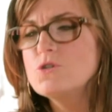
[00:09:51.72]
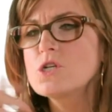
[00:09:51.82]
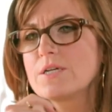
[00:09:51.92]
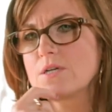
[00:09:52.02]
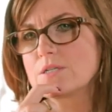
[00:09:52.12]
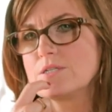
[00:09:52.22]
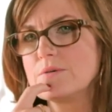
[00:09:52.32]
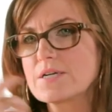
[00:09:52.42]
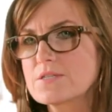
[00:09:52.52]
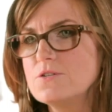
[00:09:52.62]
should I talk to
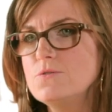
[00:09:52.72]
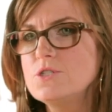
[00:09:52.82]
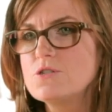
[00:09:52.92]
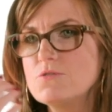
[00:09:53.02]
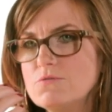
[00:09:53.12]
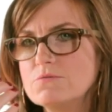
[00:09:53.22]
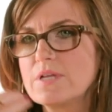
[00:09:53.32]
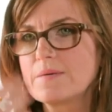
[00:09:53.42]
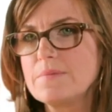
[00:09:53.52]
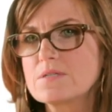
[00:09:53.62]
next? Who would you
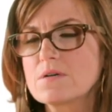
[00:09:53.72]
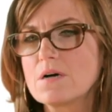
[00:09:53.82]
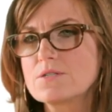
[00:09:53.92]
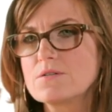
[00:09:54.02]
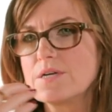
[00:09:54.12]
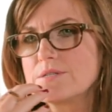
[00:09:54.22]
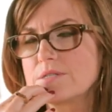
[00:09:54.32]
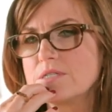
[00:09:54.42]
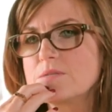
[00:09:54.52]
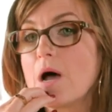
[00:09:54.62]
like me to talk to
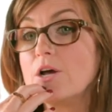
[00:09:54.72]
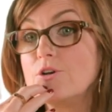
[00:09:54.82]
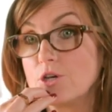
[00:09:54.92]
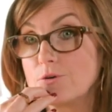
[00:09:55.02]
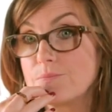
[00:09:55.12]
that's inspired you?